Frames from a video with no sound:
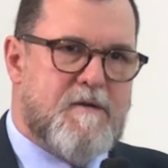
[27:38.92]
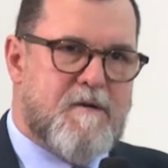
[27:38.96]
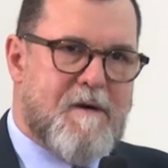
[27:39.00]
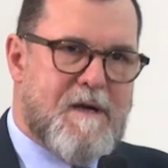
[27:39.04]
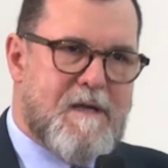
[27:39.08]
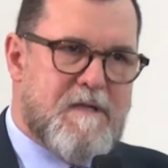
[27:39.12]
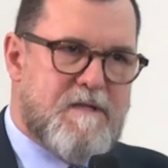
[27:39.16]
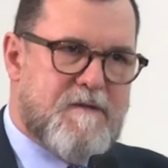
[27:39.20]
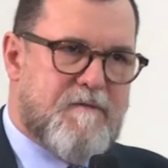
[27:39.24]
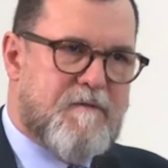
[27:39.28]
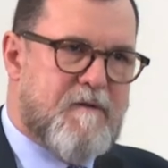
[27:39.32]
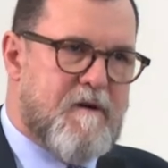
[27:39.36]

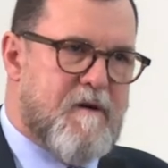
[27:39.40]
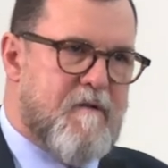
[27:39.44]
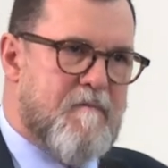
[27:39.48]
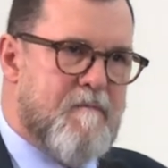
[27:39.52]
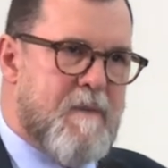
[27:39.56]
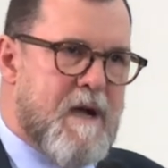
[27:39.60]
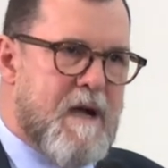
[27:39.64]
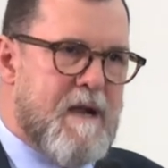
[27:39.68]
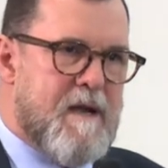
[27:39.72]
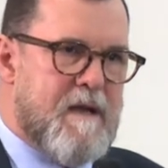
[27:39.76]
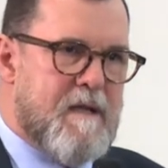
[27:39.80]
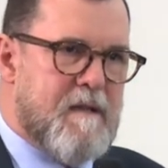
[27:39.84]
transfer of
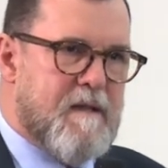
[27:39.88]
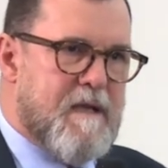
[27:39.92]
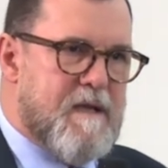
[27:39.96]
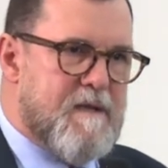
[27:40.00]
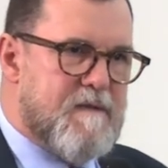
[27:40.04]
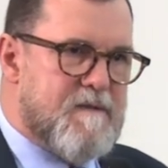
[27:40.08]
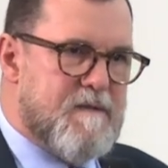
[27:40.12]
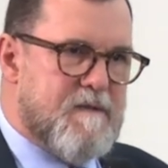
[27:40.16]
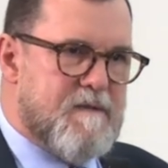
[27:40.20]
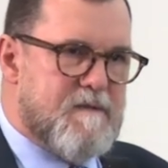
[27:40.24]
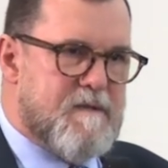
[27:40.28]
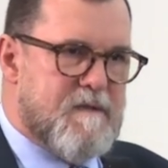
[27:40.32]
mining
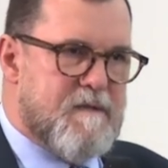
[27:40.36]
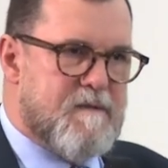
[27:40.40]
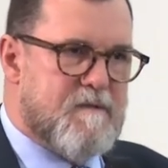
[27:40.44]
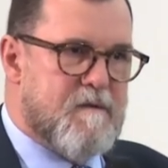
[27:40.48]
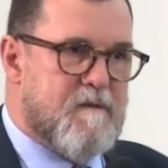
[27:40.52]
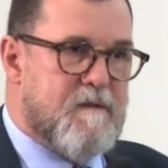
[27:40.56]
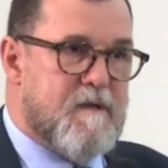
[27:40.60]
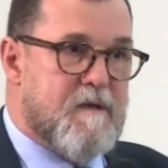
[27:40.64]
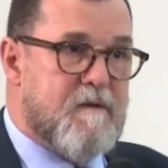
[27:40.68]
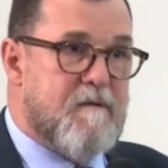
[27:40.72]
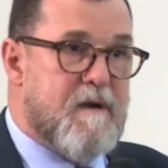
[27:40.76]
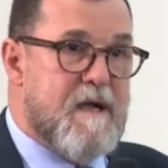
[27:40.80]
licenses
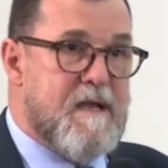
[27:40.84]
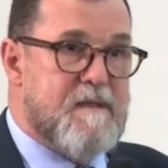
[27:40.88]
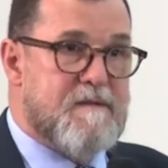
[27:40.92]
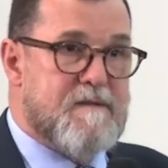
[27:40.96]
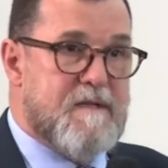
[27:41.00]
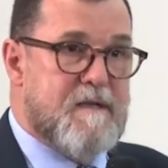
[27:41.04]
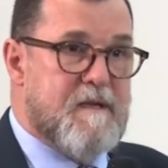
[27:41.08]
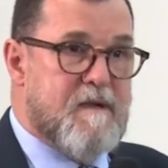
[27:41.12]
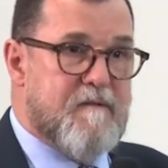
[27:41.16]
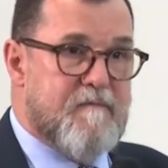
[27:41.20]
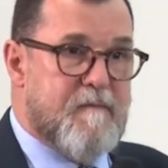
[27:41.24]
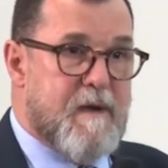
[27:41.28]
or the
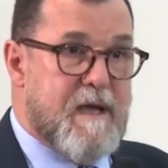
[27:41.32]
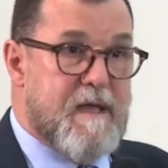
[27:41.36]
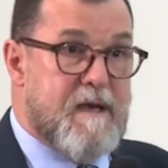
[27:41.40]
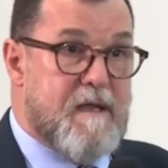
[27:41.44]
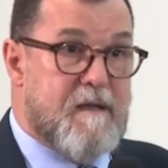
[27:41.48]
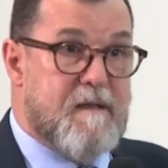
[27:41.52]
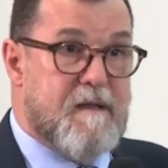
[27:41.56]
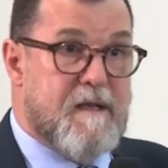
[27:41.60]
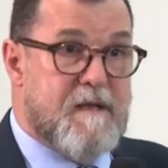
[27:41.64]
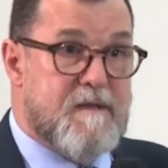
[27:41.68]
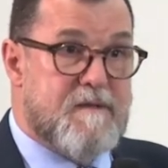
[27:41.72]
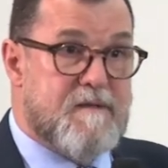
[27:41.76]
granting of
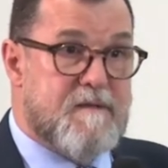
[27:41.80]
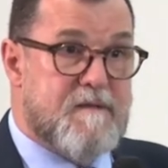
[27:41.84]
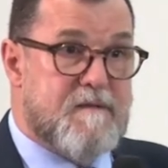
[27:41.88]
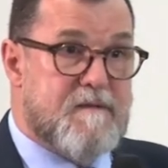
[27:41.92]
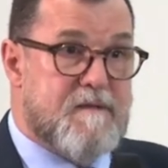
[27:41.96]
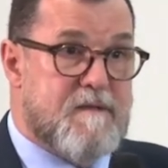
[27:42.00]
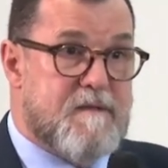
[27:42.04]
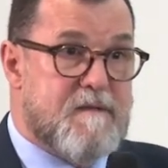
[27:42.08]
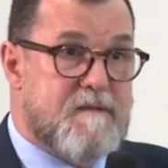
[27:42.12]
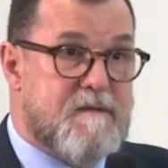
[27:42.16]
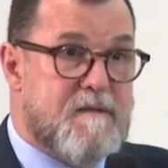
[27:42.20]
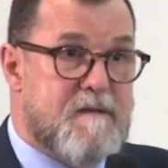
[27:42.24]
mining
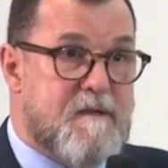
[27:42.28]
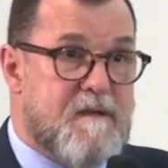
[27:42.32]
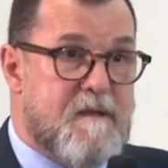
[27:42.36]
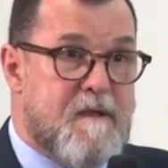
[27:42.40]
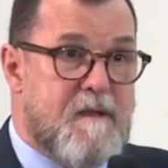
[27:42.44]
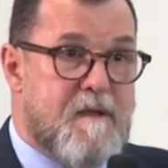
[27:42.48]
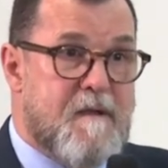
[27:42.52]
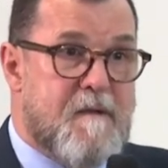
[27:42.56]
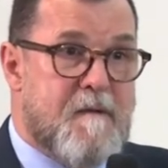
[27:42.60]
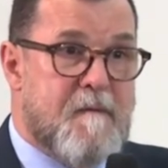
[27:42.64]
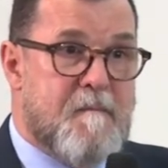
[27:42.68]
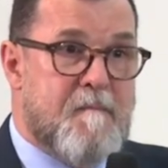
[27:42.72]
licenses
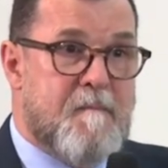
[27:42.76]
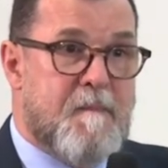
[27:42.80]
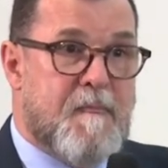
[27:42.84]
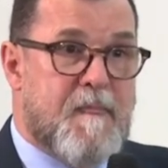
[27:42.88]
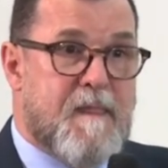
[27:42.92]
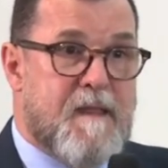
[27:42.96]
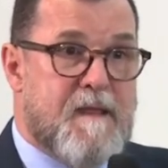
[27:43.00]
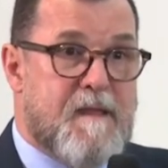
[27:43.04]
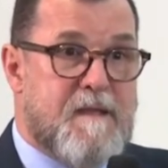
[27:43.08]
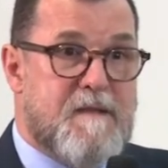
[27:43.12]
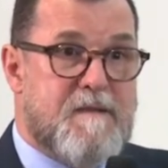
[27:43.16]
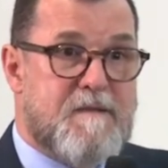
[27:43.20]

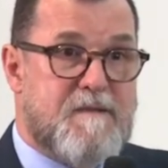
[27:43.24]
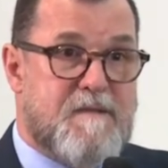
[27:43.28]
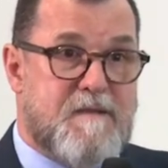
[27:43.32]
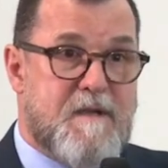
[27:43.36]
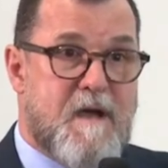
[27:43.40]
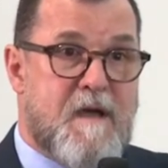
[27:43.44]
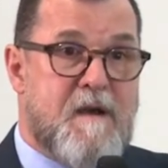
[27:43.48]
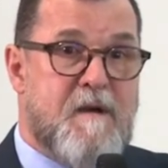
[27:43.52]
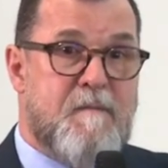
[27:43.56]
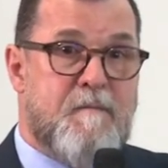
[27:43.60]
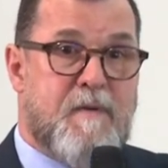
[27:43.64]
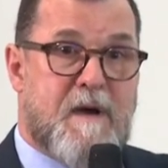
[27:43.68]
is
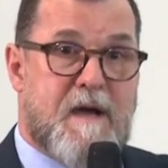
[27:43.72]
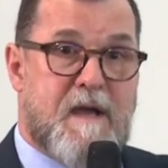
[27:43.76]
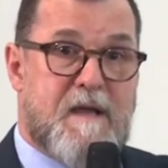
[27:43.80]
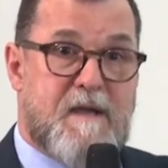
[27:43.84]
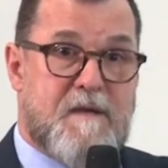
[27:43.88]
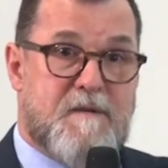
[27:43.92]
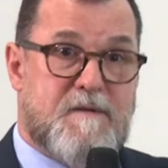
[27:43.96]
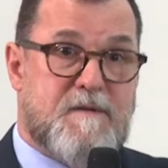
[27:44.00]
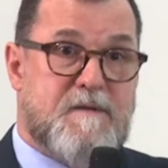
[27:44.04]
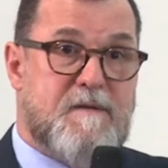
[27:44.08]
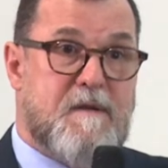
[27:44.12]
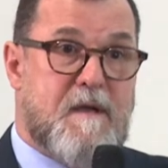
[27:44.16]
done by
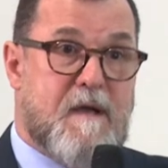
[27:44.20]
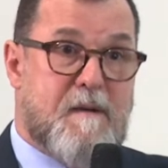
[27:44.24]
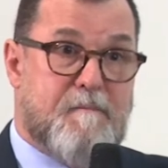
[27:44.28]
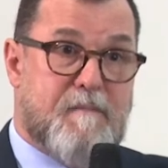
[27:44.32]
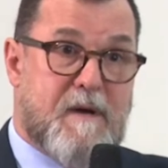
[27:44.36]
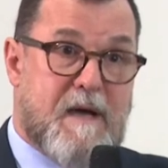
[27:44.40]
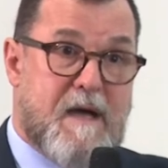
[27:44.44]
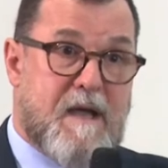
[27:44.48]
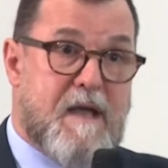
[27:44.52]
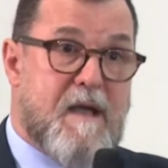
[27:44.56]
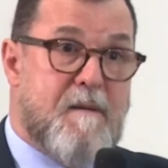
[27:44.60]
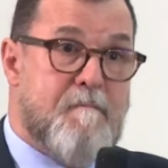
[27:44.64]
a,
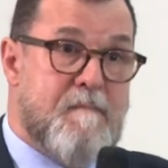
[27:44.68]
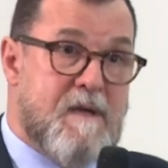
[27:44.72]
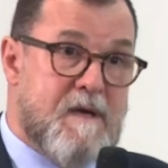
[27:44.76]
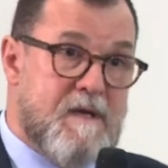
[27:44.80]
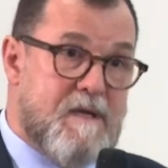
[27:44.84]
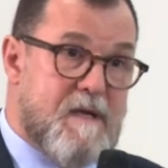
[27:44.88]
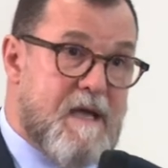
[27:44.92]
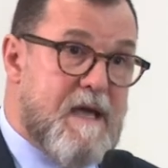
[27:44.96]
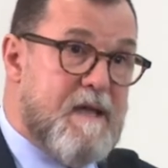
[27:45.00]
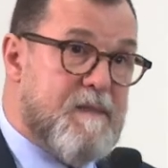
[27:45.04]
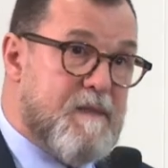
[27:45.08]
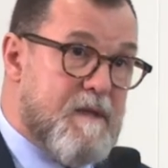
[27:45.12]
by
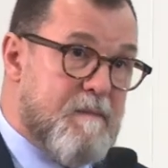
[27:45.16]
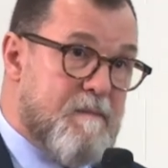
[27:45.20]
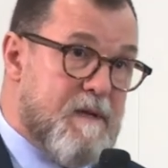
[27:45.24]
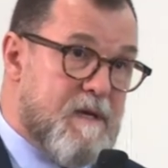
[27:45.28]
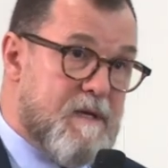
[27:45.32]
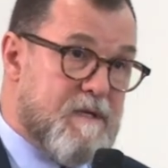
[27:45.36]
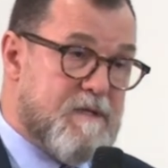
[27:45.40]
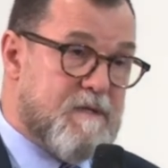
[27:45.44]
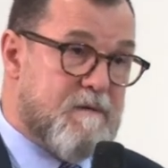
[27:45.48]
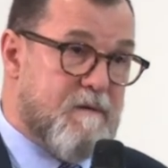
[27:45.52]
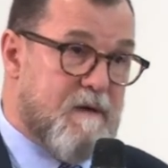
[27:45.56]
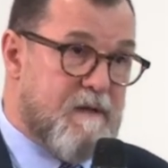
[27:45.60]
a at the
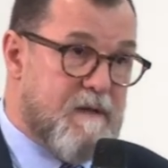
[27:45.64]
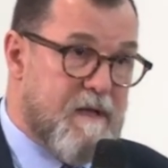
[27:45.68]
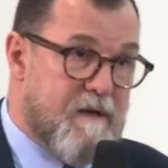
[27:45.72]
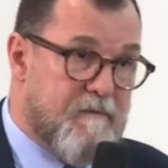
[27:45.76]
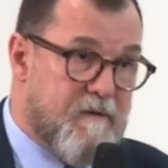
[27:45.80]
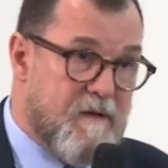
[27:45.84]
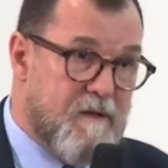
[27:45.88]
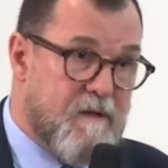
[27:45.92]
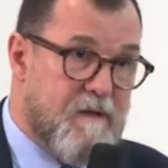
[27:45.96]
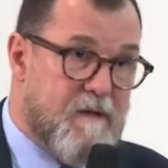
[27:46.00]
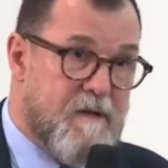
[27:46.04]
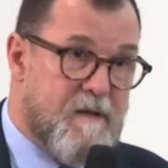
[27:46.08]
ministry
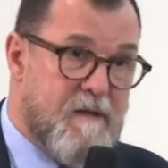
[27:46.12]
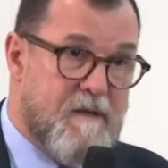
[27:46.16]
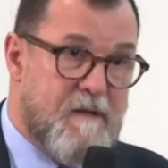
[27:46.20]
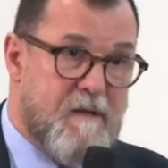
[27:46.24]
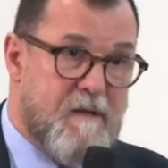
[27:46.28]
level,